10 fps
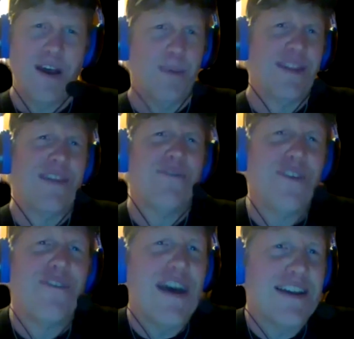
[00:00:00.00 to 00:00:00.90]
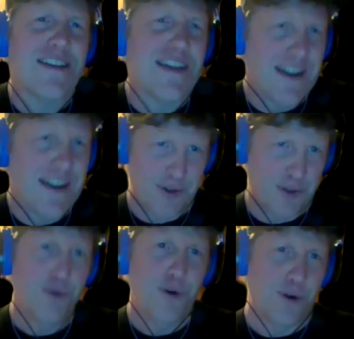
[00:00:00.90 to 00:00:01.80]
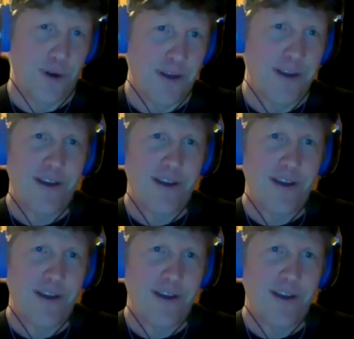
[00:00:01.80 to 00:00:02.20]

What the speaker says: I mean, the fact that they never toured,